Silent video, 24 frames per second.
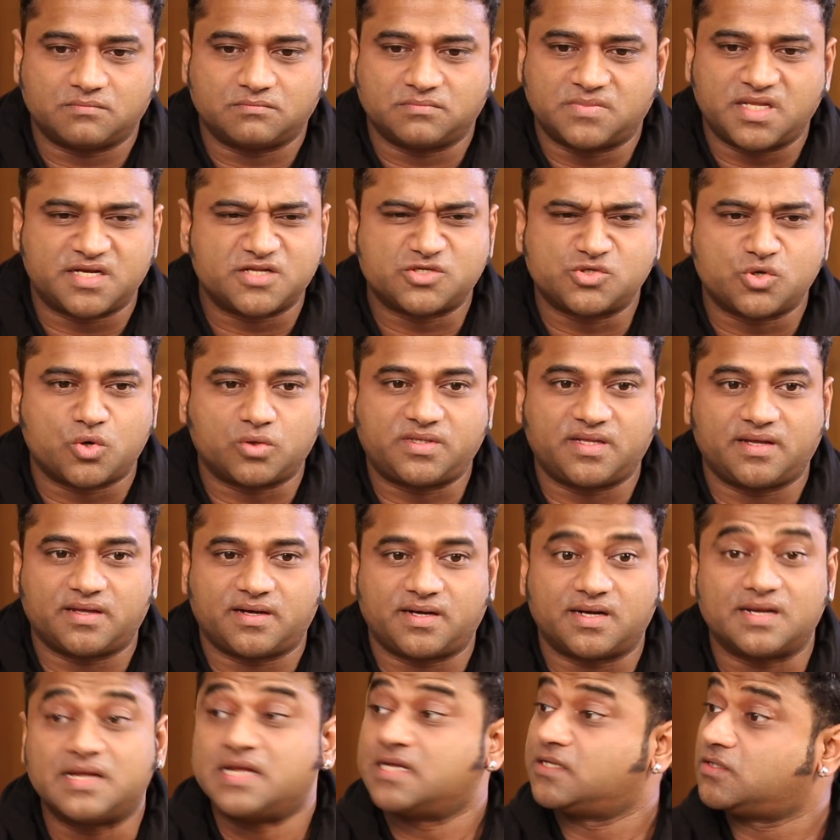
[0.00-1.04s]
There is no
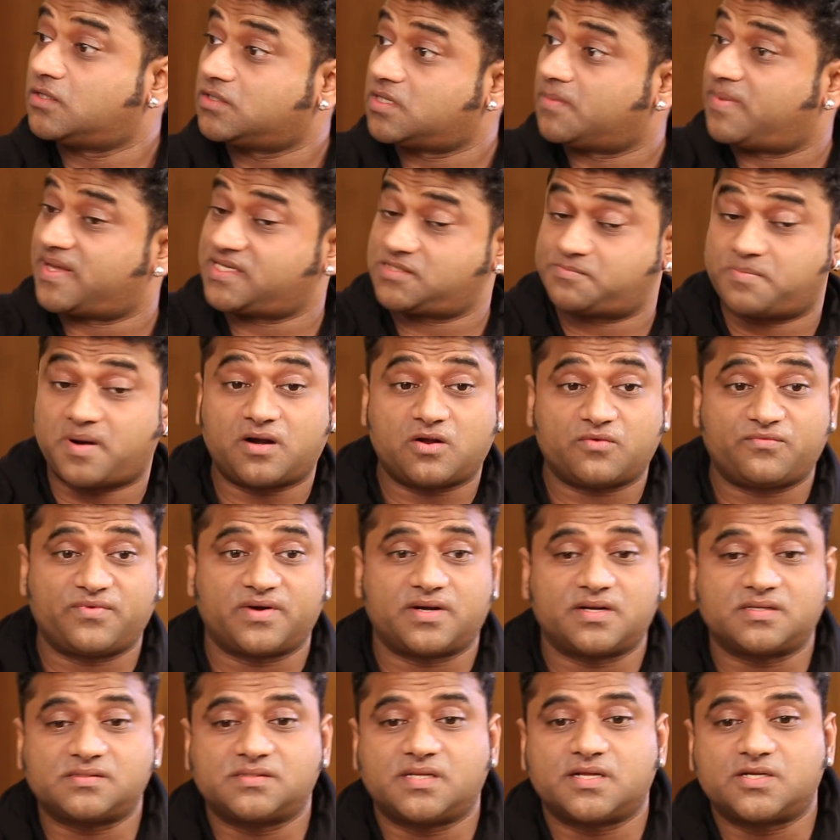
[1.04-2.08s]
theory. No, the best part of
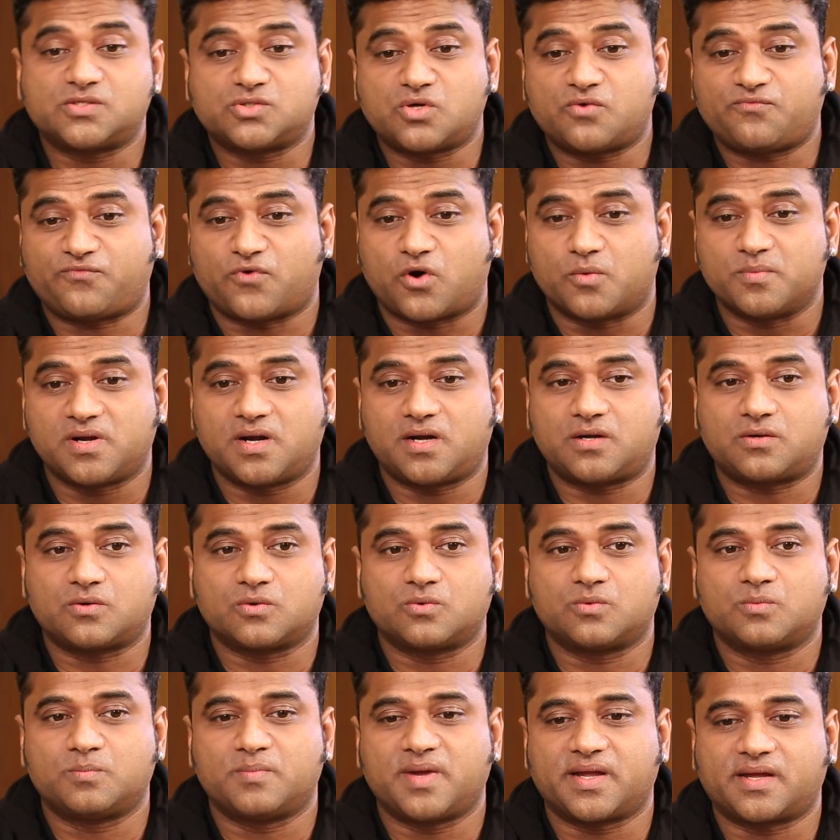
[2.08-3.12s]
it is there is no formula
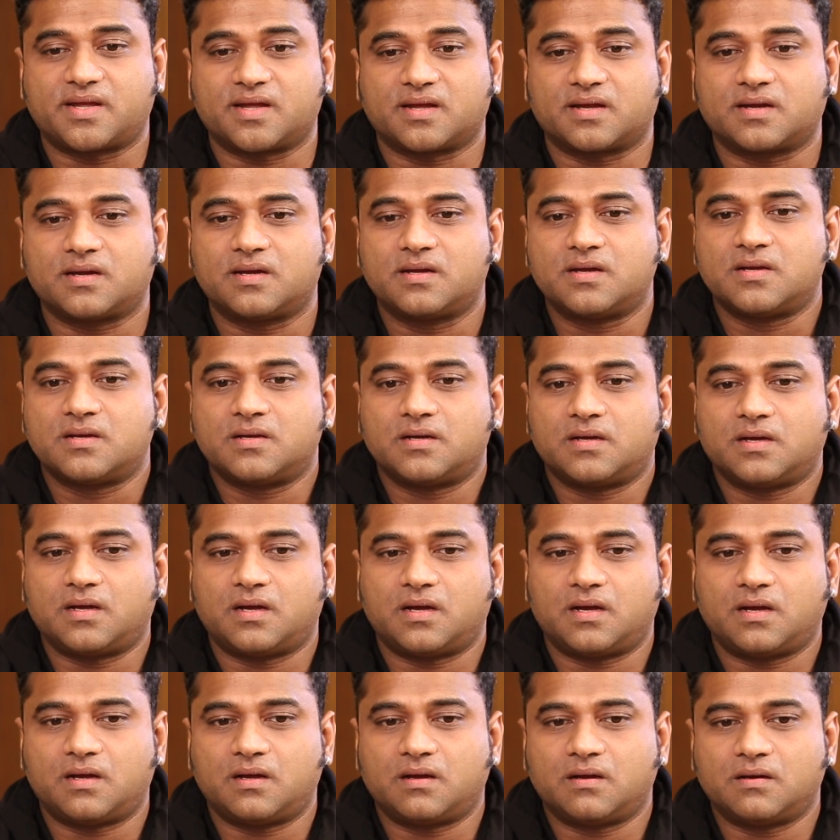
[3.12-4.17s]
to making
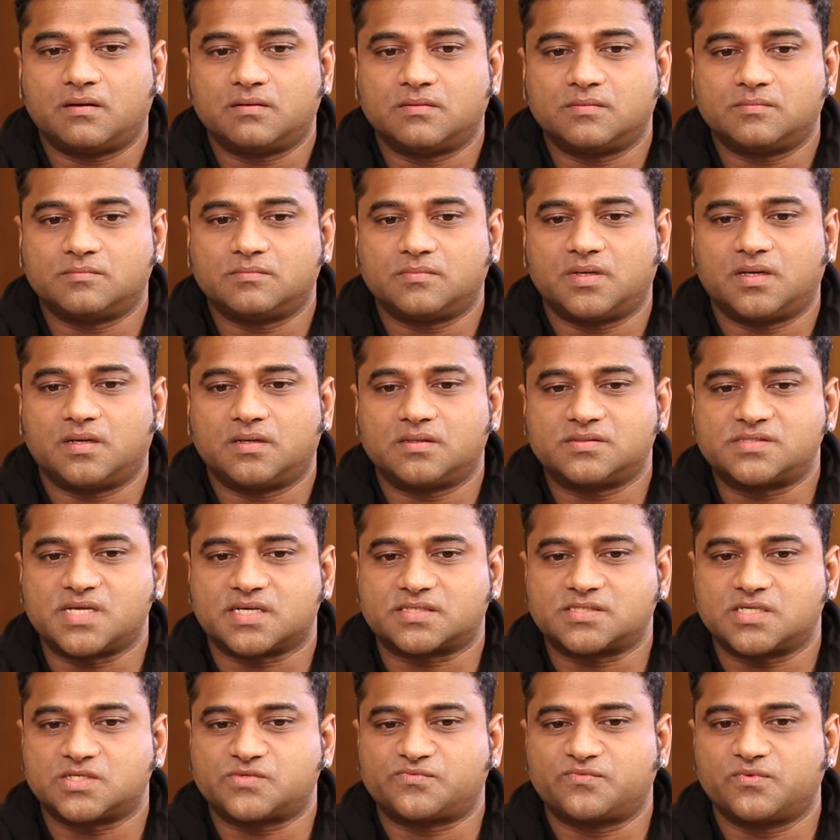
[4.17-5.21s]

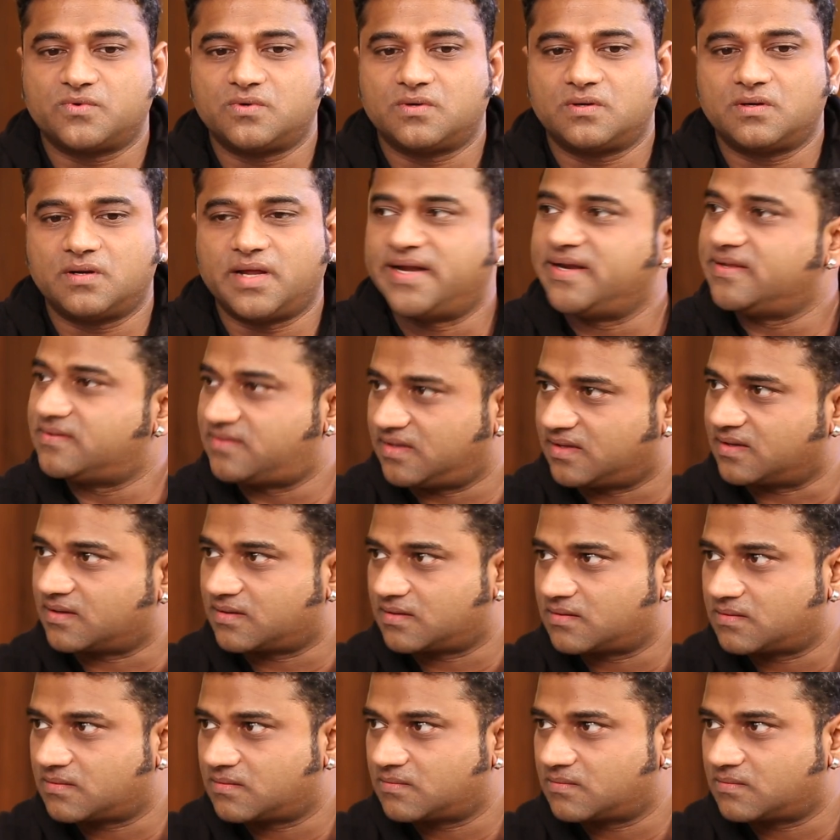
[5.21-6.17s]
successful anything.